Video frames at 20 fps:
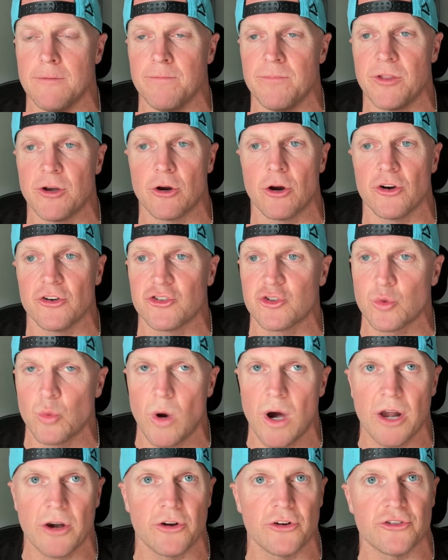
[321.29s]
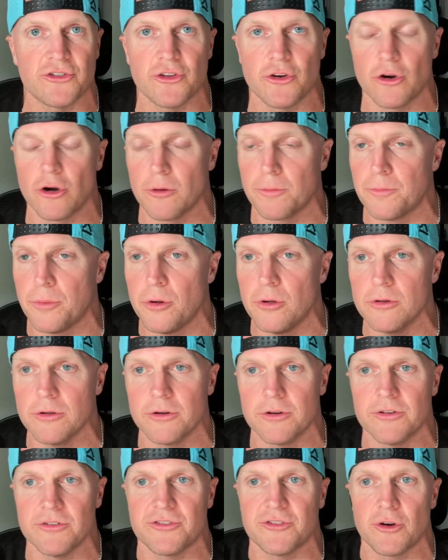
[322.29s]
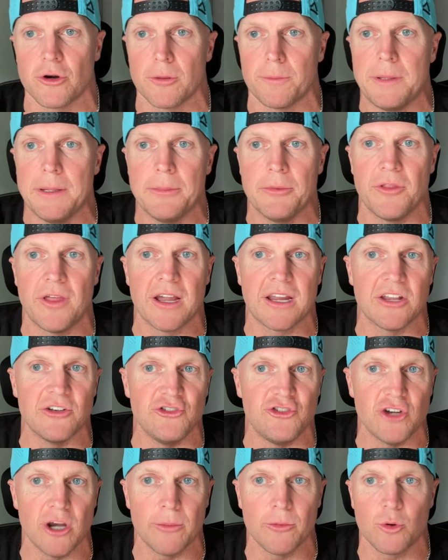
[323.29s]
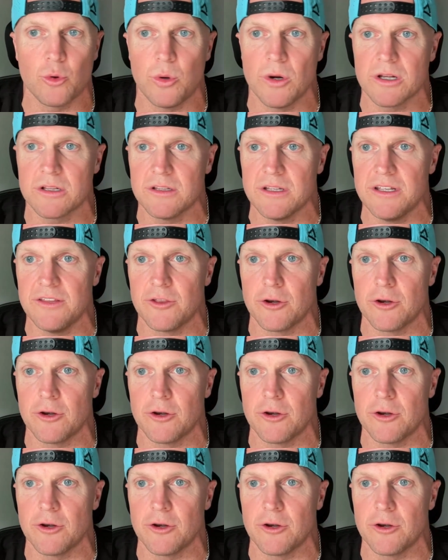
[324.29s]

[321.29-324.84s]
There are squatters, there are pullers, there are people that can jump quickly,